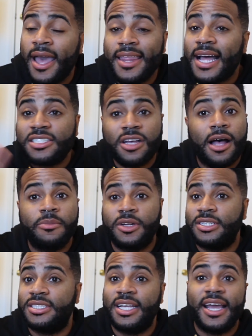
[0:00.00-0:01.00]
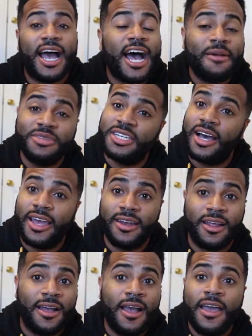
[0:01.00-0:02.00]
And that's all I'm going to say. I'm
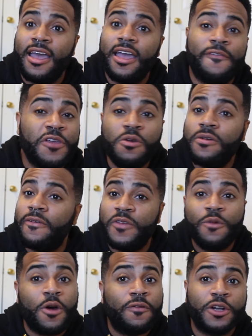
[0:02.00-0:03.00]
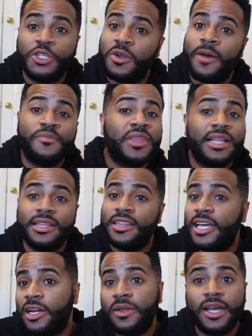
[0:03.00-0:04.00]
done. If you voted for Trump,
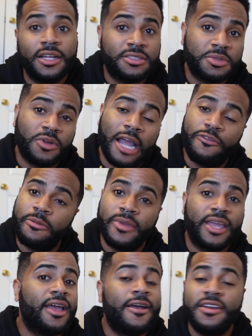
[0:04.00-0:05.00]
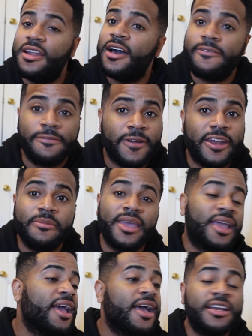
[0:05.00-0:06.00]
literally unsubscribe from me, unfriend
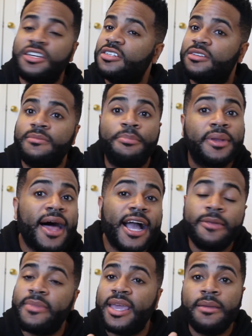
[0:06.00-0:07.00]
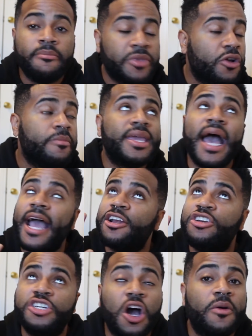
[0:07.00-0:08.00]
me, block me, mute me.
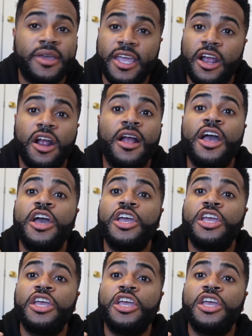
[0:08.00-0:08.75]
I don't care.